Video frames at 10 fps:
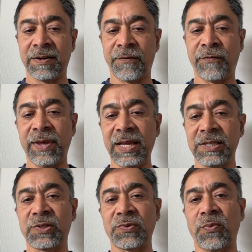
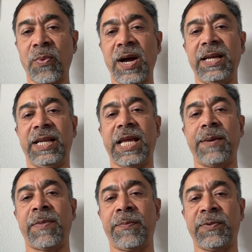reveals why it
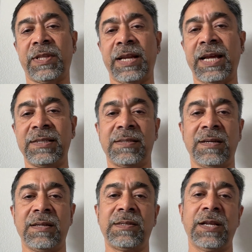came up with an
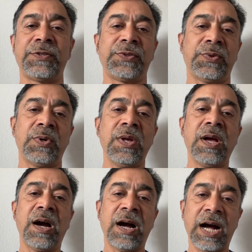answer. It tells you
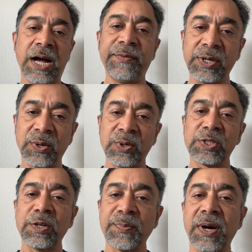how it
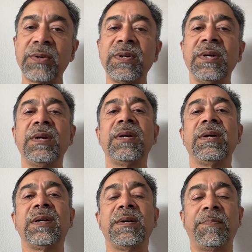goes about
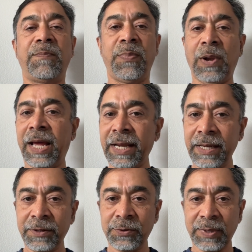
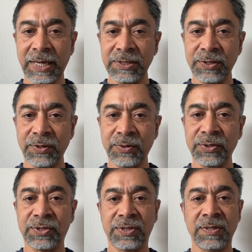planning to answer a
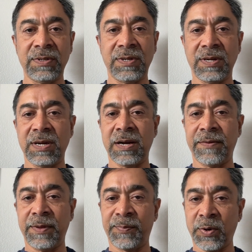question.
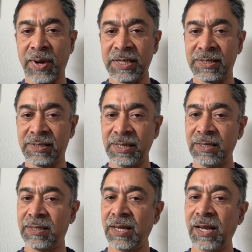It provides
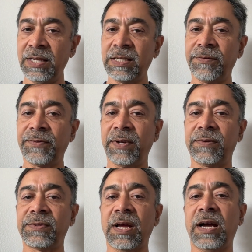details
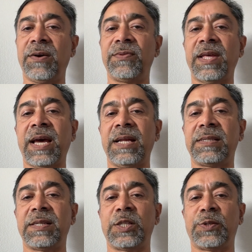of how the
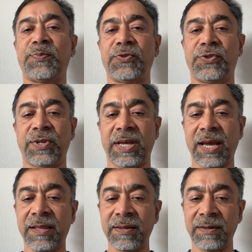answer is put
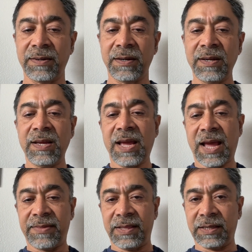together
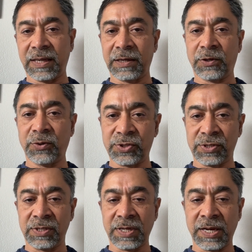and then the
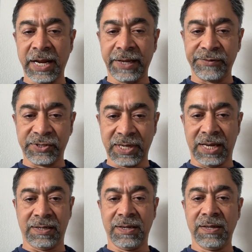conclusion it arrives
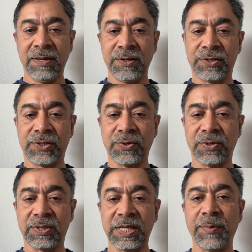at. So
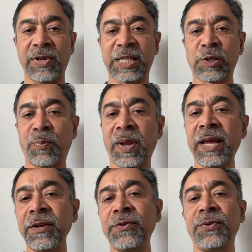it's able to
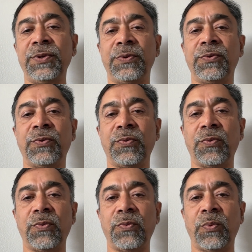explain to you
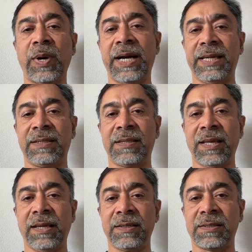why it
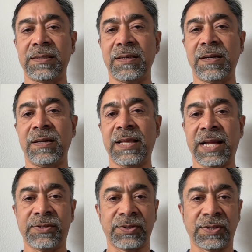thinks the
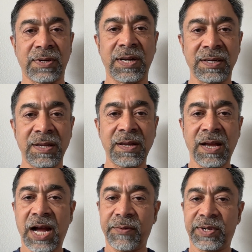answer is correct,
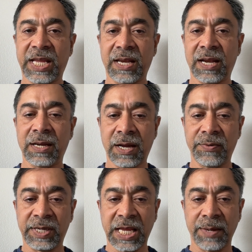how it came
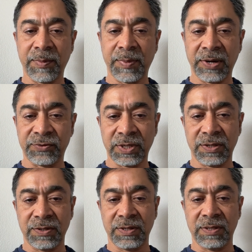about
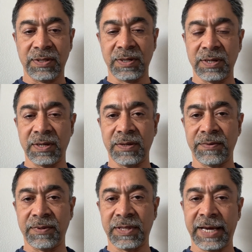
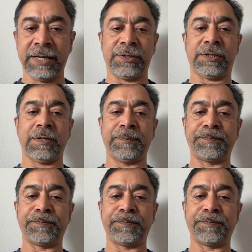the answer.